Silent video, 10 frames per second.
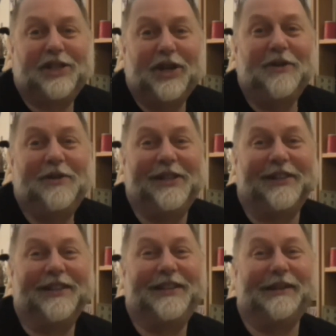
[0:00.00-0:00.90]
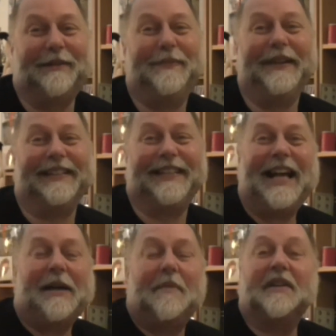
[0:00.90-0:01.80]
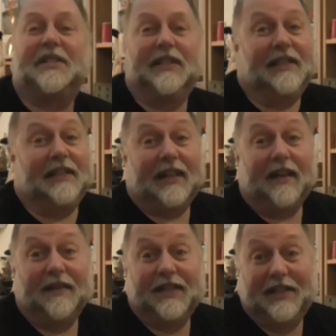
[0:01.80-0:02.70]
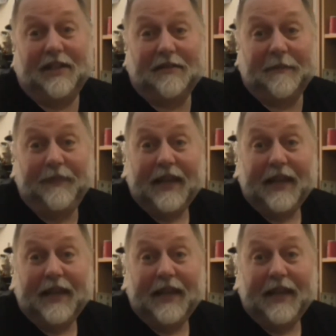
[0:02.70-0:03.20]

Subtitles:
tunes on the trumpet, much to the delight of his children,